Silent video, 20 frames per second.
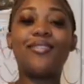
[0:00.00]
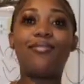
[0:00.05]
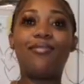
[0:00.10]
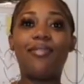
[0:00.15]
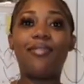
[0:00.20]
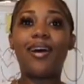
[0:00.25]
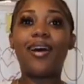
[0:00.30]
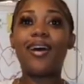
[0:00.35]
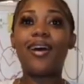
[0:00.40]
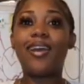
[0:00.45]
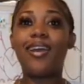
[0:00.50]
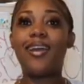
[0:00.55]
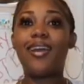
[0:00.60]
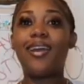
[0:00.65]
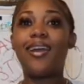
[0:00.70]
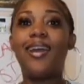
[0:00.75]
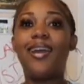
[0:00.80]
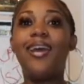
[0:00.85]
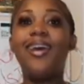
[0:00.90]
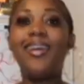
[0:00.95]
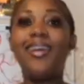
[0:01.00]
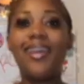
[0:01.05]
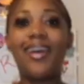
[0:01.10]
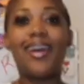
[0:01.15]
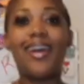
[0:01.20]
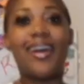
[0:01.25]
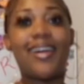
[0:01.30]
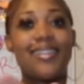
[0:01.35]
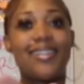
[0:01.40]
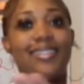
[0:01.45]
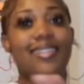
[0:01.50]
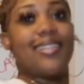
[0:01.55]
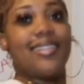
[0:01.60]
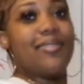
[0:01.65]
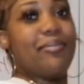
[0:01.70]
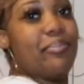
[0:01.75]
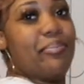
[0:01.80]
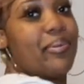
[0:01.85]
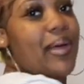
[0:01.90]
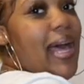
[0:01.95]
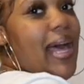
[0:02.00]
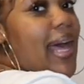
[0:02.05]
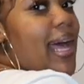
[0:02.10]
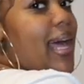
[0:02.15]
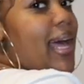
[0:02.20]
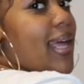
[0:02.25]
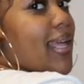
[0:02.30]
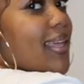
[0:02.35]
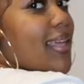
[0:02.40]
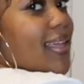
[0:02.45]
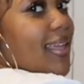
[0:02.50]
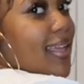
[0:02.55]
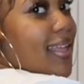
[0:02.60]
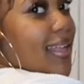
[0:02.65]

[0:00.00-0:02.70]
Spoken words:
fire. Y'all gotta see the back.